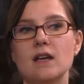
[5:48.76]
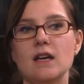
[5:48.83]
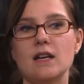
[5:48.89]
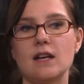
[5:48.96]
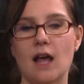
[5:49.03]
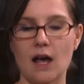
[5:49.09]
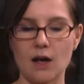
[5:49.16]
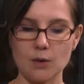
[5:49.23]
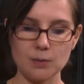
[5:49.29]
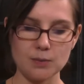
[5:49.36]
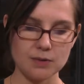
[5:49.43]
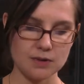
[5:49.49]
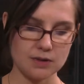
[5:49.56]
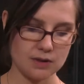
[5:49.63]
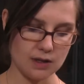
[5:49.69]
It
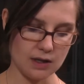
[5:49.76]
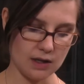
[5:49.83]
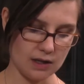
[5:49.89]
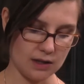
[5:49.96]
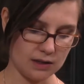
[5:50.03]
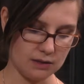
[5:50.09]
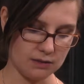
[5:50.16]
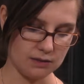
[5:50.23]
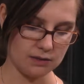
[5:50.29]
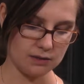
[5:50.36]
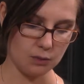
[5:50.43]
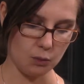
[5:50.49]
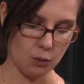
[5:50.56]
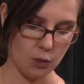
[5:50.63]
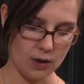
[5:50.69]
helps
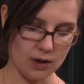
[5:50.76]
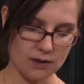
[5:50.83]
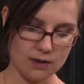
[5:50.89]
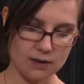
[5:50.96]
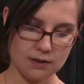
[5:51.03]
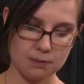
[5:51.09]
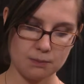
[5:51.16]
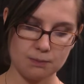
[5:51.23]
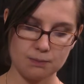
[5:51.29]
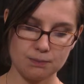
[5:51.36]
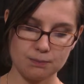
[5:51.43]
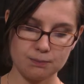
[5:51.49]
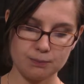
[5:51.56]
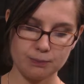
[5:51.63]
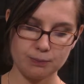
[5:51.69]
with
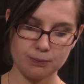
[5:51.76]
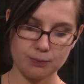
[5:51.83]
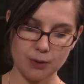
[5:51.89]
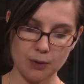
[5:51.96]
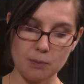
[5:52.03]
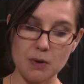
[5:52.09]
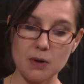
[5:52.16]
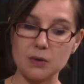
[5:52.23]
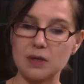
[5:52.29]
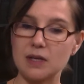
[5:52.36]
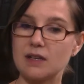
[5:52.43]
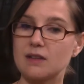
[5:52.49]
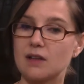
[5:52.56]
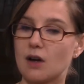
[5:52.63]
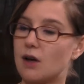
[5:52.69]

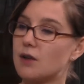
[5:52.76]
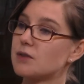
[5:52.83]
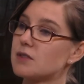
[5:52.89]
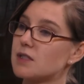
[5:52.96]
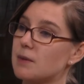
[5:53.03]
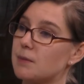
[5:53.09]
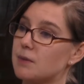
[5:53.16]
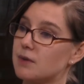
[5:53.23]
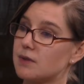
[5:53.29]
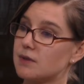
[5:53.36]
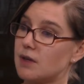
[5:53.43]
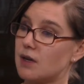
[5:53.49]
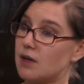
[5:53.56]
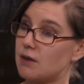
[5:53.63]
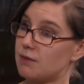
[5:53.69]
promoting the
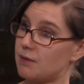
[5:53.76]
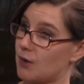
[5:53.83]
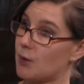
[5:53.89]
concepts of